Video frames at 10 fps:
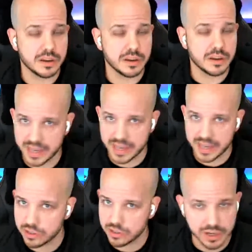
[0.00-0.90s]

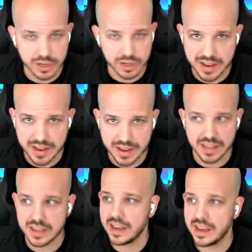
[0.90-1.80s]
Mechanics work as fast as they
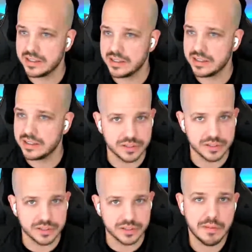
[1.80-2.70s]
can. Detailers are the
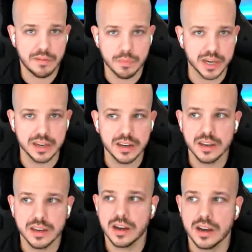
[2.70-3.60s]
same. Everybody
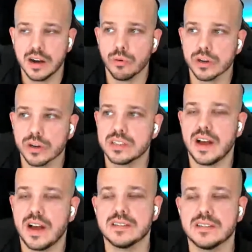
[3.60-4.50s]
works as
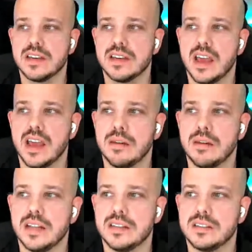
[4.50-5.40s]
fast as they can.
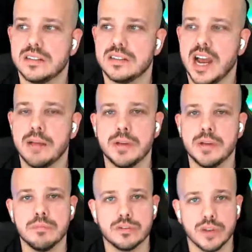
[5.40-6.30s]
It's the time in
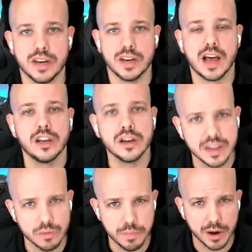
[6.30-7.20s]
between. How long is
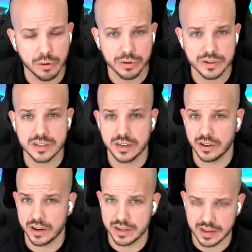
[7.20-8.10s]
that repair order
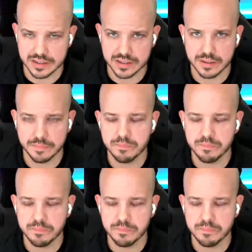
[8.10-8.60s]
sitting on a desk?